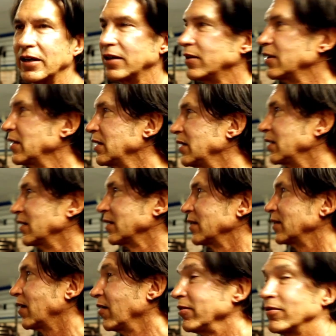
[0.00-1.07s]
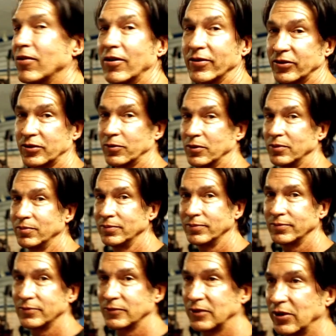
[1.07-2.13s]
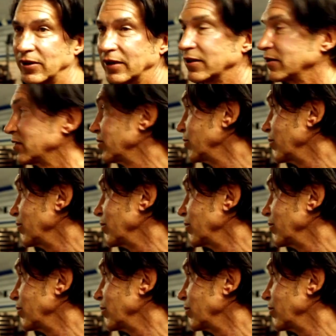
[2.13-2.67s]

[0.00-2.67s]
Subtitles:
in the other artist room, connected to